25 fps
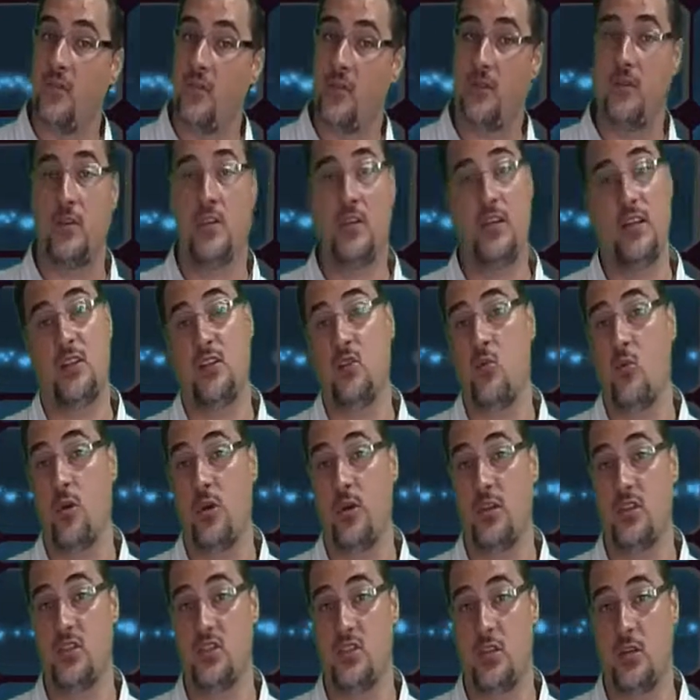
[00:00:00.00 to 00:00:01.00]
if you feel that the
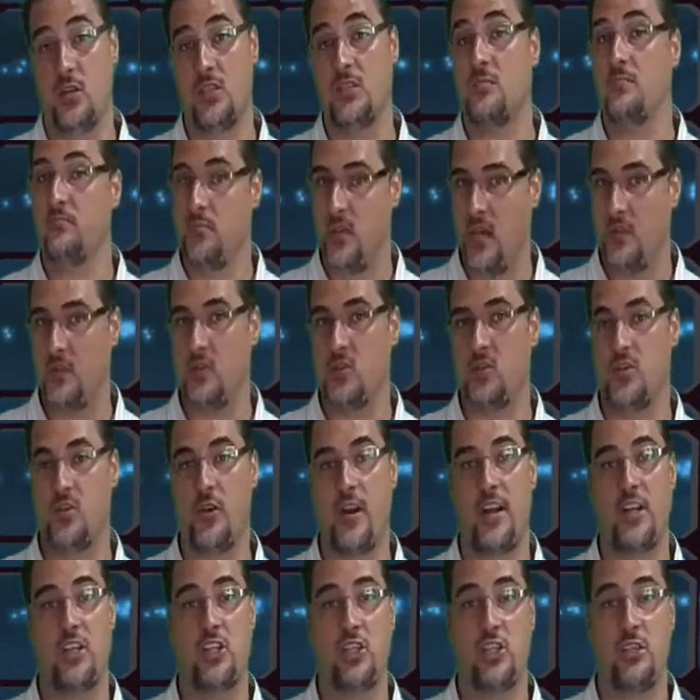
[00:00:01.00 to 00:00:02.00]
work is not up to
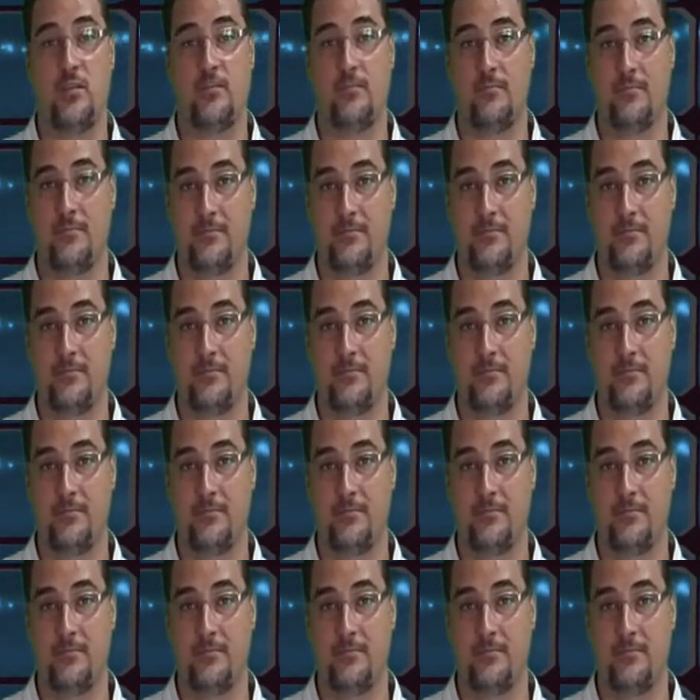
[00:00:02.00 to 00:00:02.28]
scratch.